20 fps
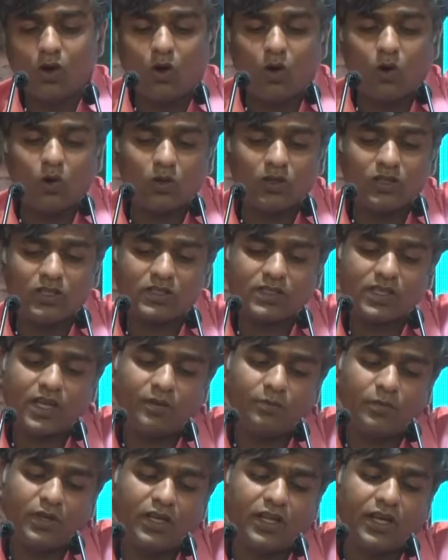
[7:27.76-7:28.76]
all this
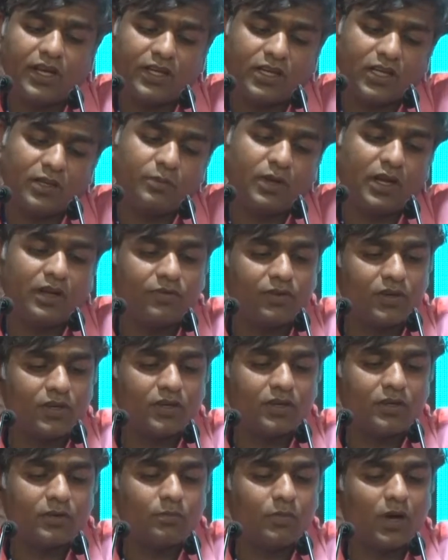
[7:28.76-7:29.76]
can be greatly
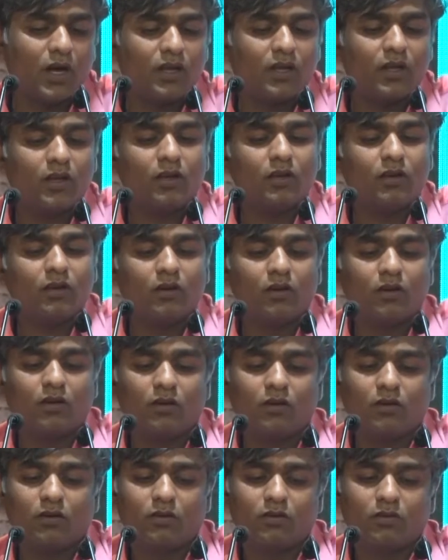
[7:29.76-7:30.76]
benefited by
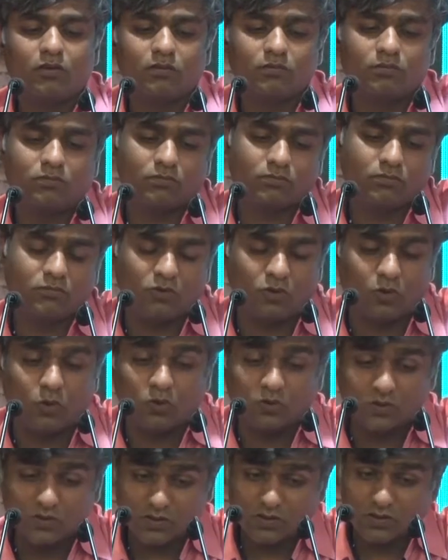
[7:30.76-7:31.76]
uh,
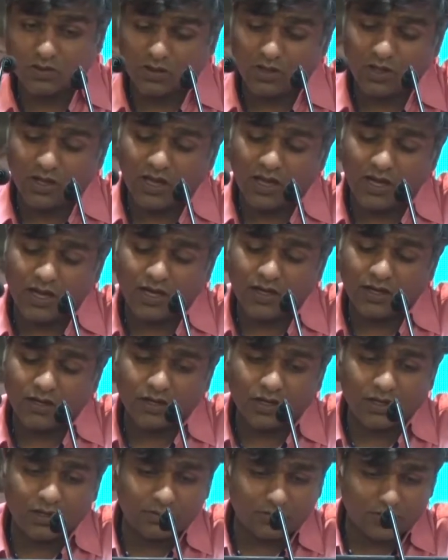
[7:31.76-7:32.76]
drones and
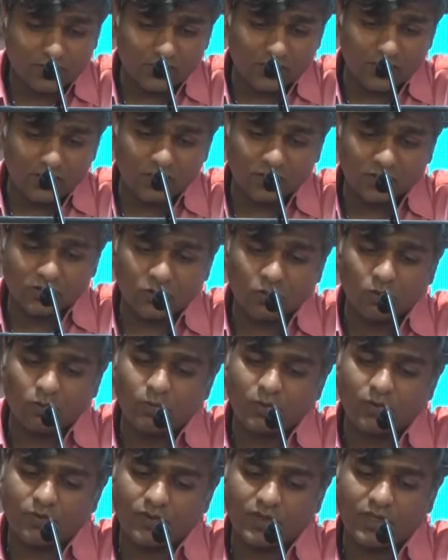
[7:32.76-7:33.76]
I see a
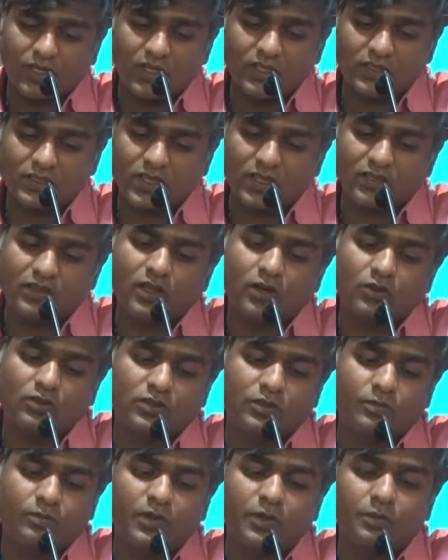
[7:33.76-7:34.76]
scope of at least
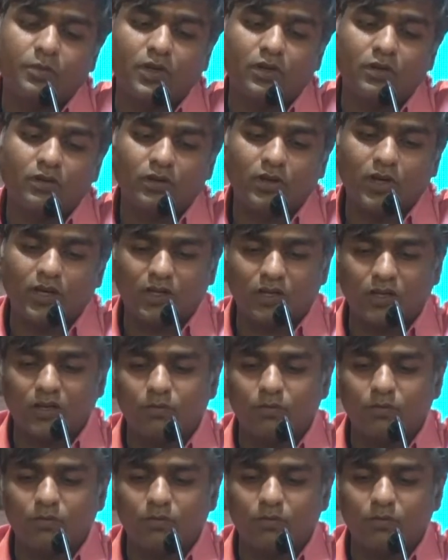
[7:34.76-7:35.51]
10,000 people getting